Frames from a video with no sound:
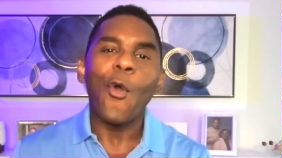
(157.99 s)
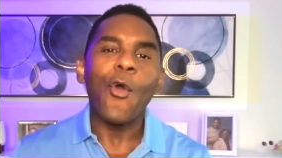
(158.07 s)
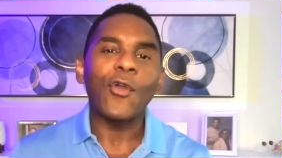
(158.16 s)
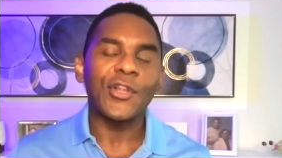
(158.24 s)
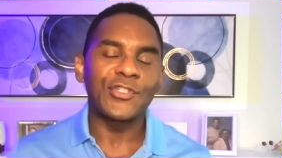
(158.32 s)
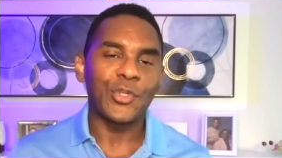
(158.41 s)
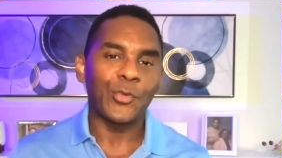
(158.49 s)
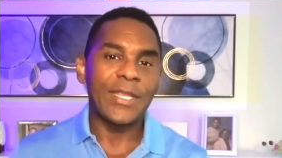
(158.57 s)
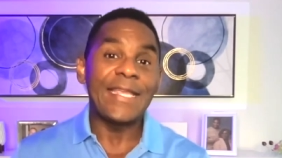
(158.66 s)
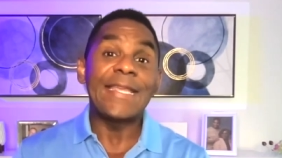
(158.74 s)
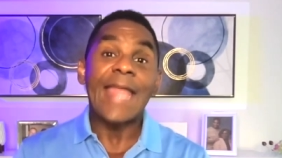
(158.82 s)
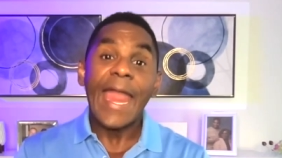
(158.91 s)
order to
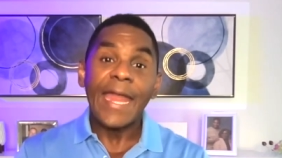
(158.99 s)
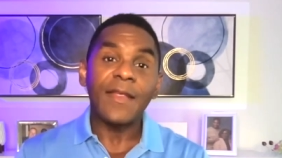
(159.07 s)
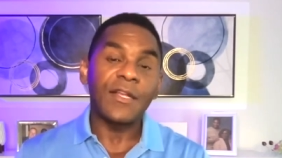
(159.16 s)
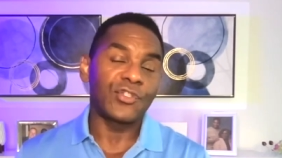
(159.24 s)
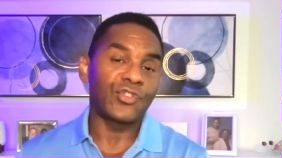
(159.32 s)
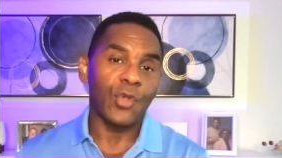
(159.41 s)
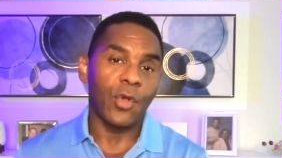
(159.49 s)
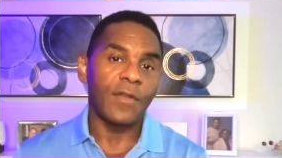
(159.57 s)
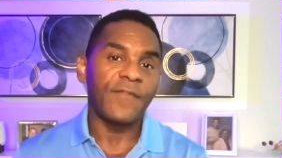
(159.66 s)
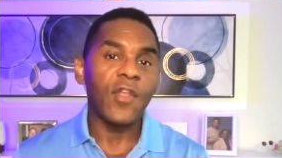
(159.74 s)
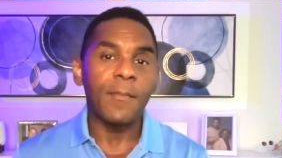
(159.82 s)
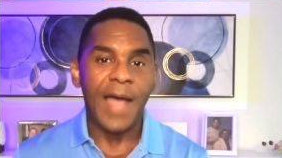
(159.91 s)
regain control
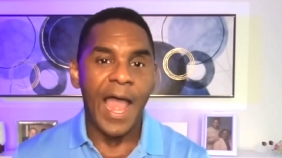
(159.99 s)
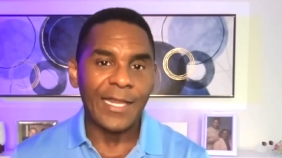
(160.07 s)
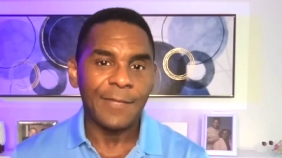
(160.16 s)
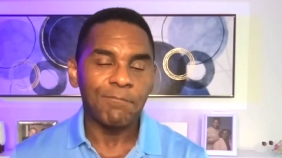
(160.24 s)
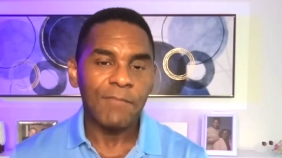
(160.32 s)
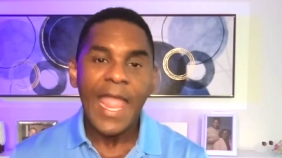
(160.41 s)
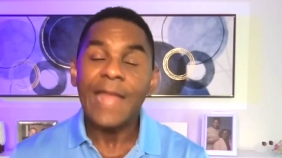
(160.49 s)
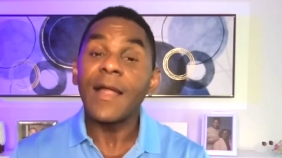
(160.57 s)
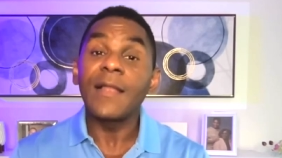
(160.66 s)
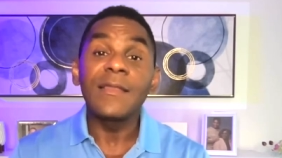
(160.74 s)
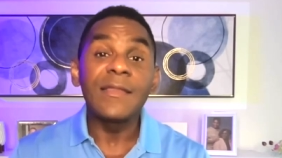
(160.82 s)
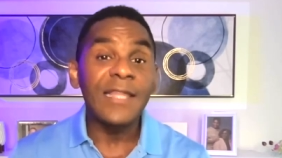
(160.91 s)
of your body and
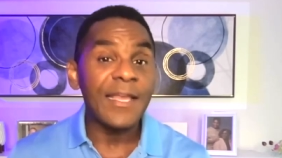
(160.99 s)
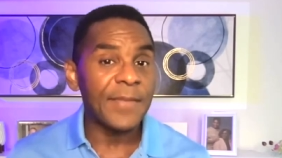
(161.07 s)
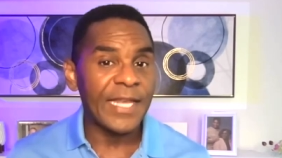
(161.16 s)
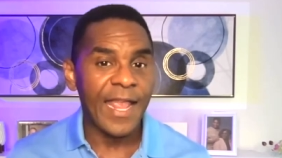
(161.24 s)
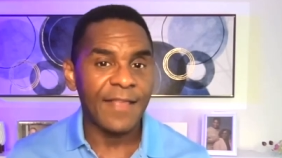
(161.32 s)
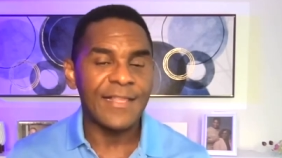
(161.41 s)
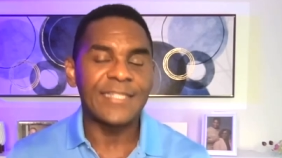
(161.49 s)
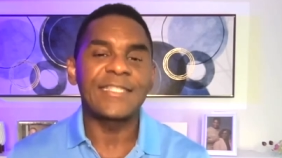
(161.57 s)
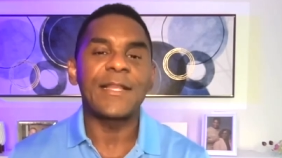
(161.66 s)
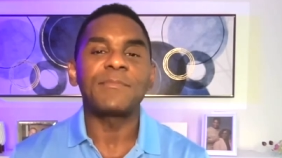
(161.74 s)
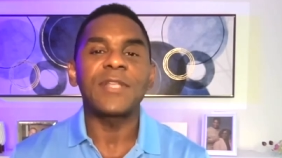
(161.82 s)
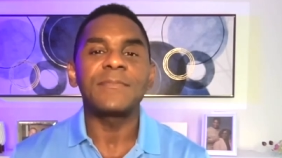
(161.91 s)
eliminate the
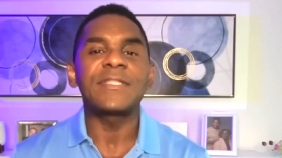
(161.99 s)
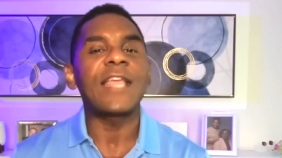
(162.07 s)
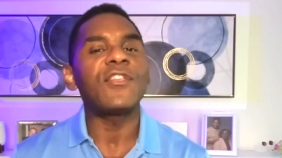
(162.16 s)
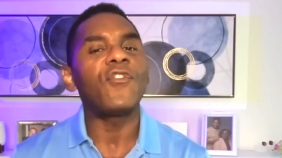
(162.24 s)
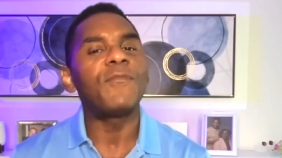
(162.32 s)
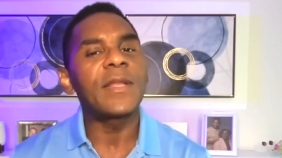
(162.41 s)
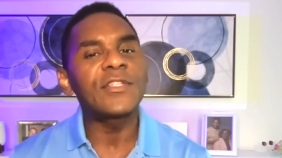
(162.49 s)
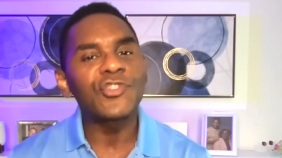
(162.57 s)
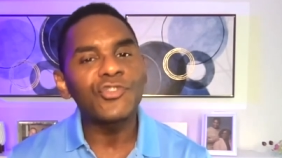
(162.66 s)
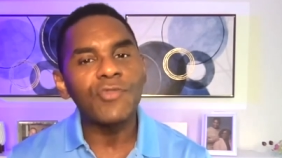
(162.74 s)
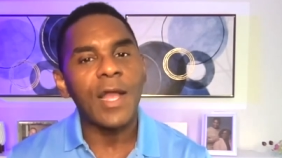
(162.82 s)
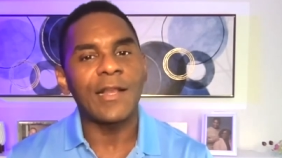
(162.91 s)
symptoms that you've been
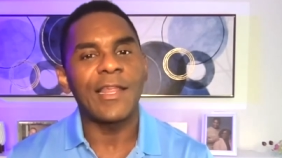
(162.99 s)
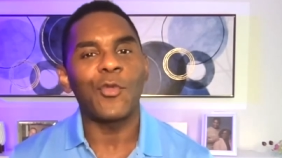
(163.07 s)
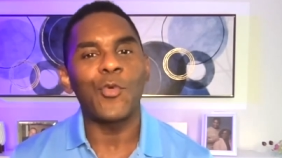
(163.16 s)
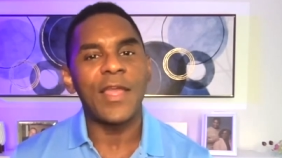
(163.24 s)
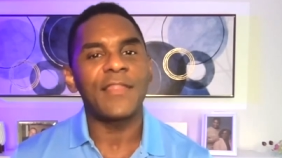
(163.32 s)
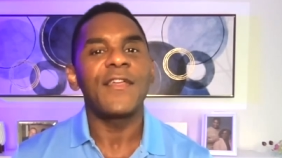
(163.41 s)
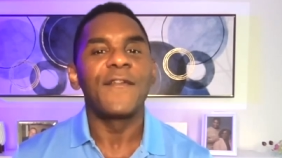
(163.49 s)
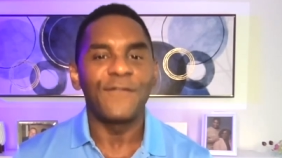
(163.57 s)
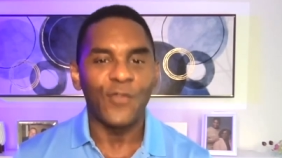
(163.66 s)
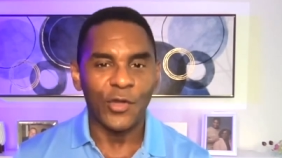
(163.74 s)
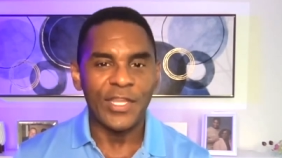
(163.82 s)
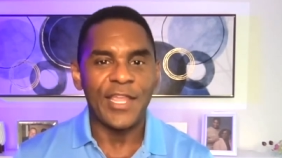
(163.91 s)
struggling with
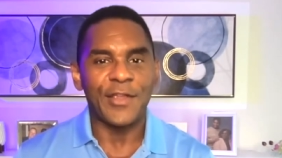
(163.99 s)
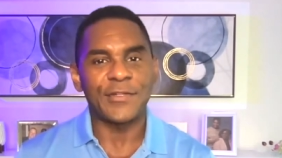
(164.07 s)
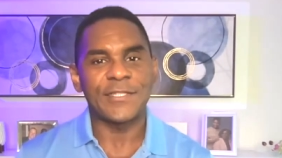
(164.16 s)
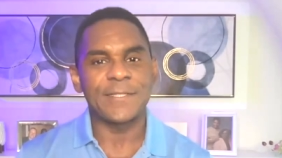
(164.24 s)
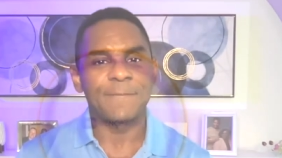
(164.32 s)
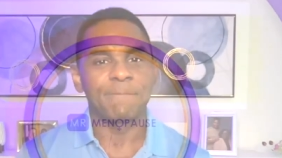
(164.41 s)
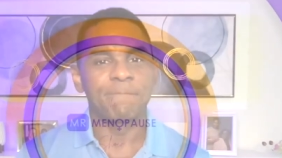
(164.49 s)
for years.